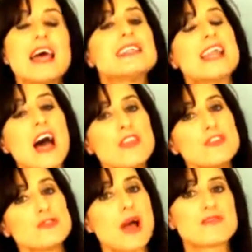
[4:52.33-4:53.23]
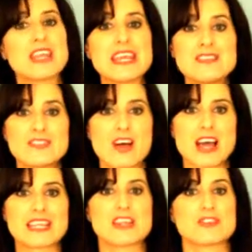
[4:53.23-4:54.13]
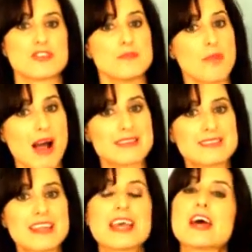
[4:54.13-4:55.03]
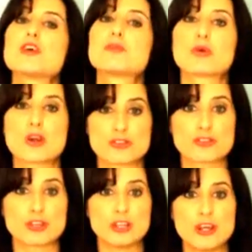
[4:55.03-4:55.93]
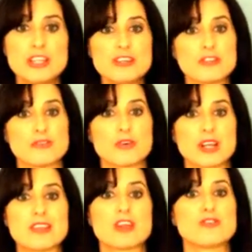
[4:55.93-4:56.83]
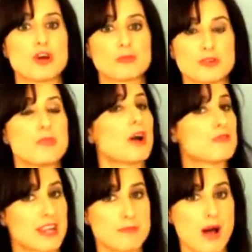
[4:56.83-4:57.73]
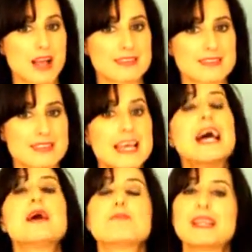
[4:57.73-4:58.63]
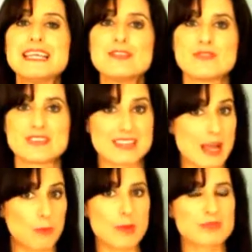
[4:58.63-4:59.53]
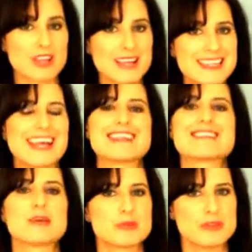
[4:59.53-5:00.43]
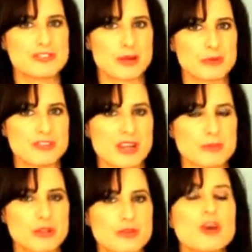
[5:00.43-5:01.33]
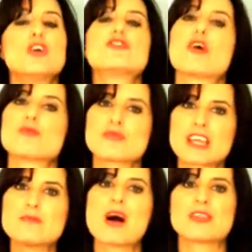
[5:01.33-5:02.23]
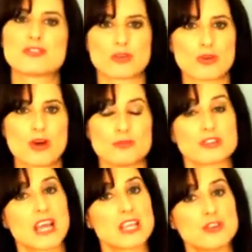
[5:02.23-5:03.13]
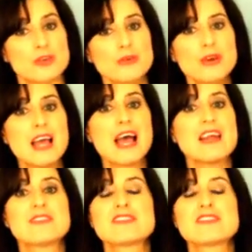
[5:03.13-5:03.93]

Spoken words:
Now that you have an insight into the mindset and approach to learning difficulties adopted by ReMinds, please visit our website at www.reminds.com.au and